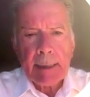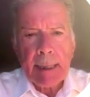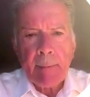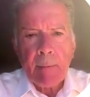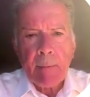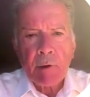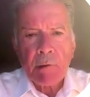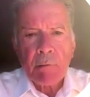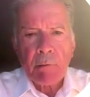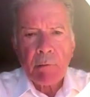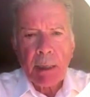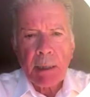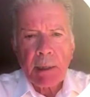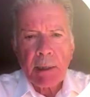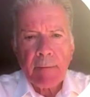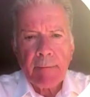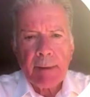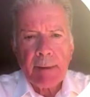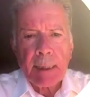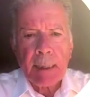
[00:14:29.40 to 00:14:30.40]

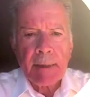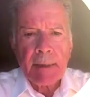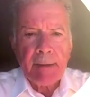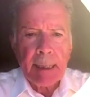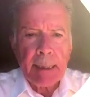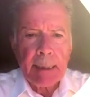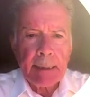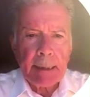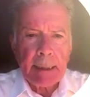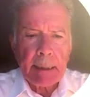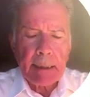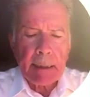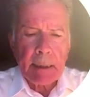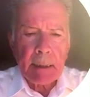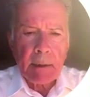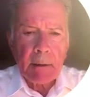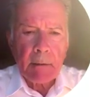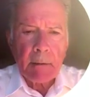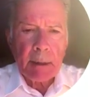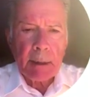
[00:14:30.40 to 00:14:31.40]
demonstration of these findings,
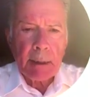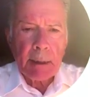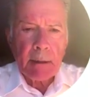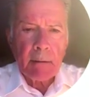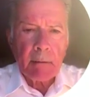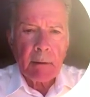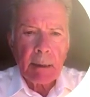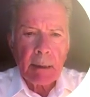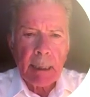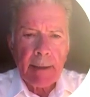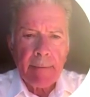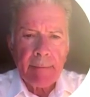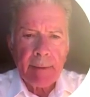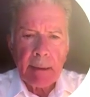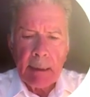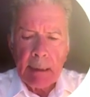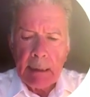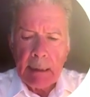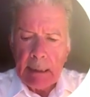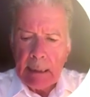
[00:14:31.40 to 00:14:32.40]
and you see to the left
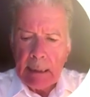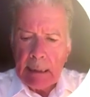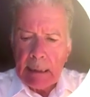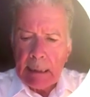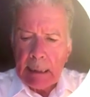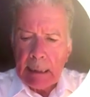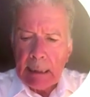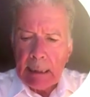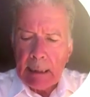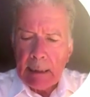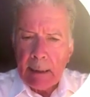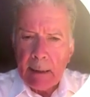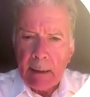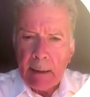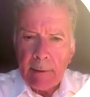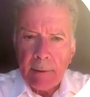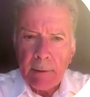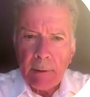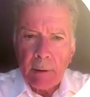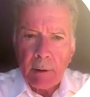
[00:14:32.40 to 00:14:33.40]

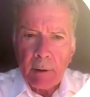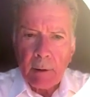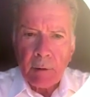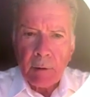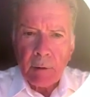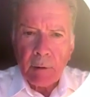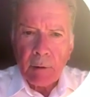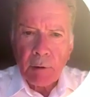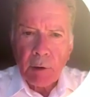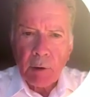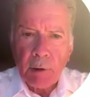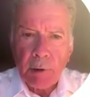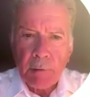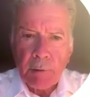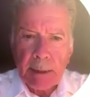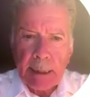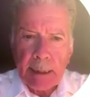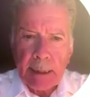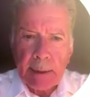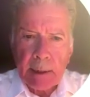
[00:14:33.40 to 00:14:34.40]
the controls
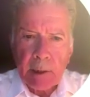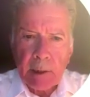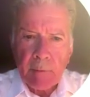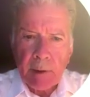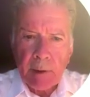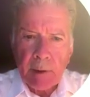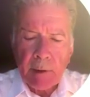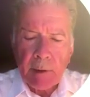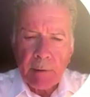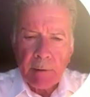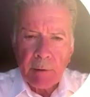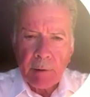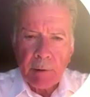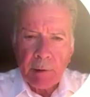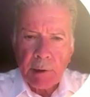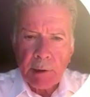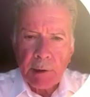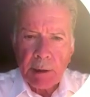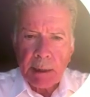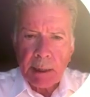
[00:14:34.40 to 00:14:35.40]
without
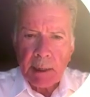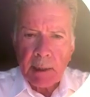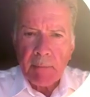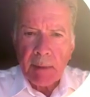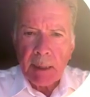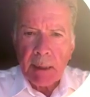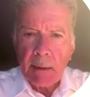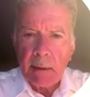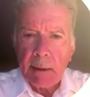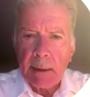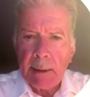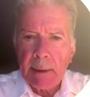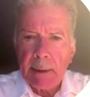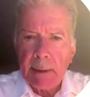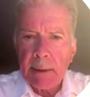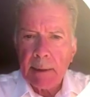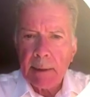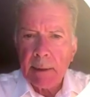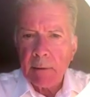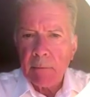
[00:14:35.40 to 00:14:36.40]
endometriosis, and the middle and
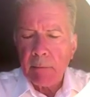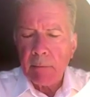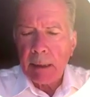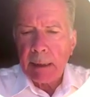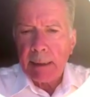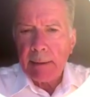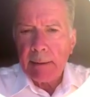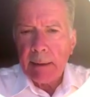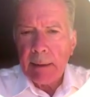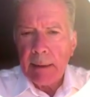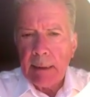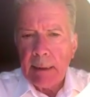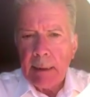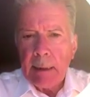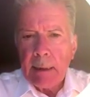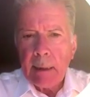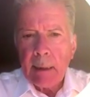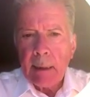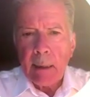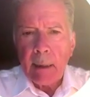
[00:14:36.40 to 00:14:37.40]
the right,
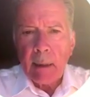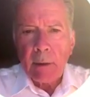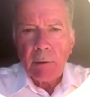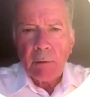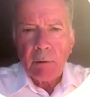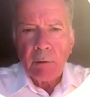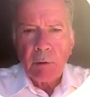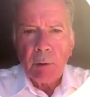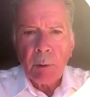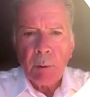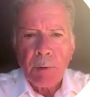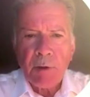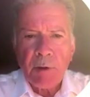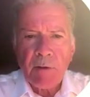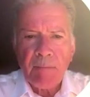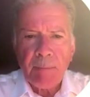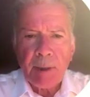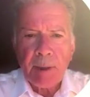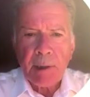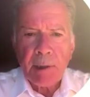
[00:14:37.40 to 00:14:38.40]
two groups
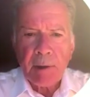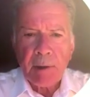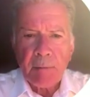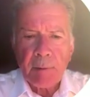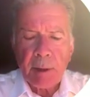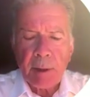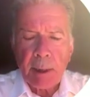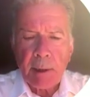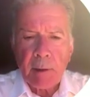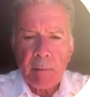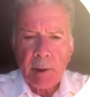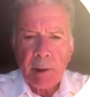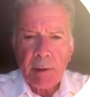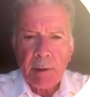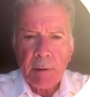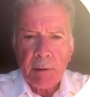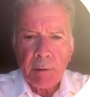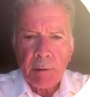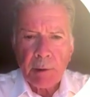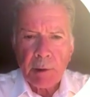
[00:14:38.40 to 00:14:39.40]
of patients with
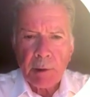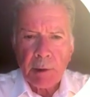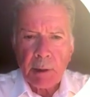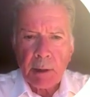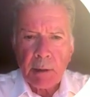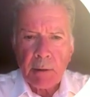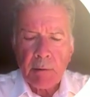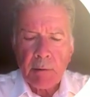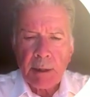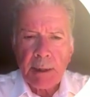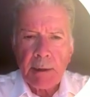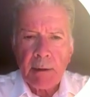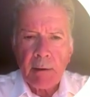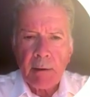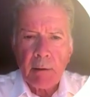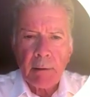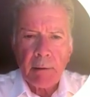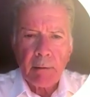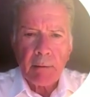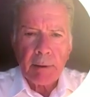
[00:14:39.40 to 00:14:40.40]
endometriosis, and you see
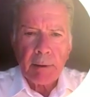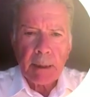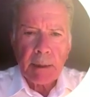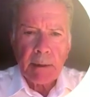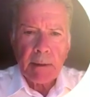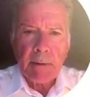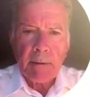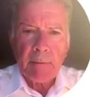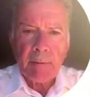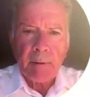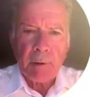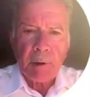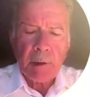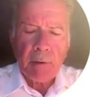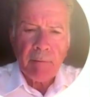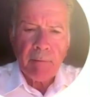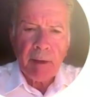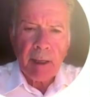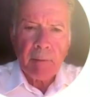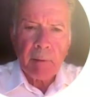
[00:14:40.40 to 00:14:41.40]
alteration of
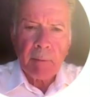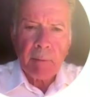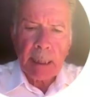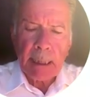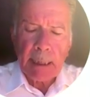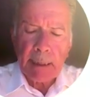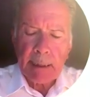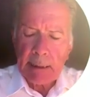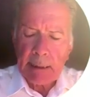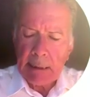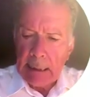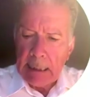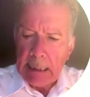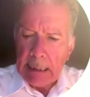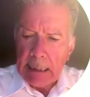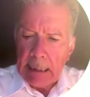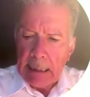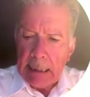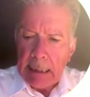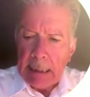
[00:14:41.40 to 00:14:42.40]
those fibroblasts
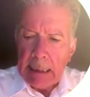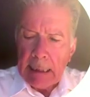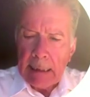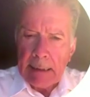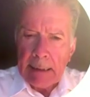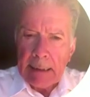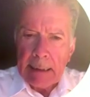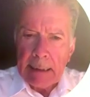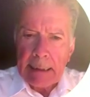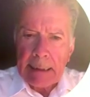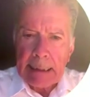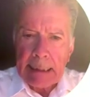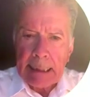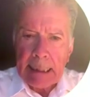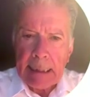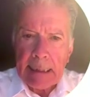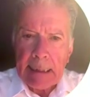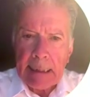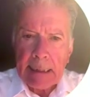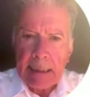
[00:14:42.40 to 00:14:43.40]
in these
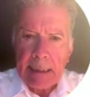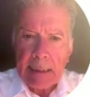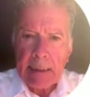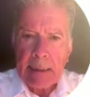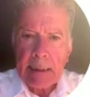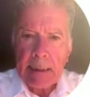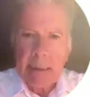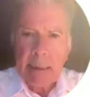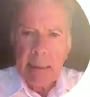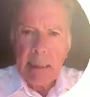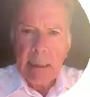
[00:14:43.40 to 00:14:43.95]
cases.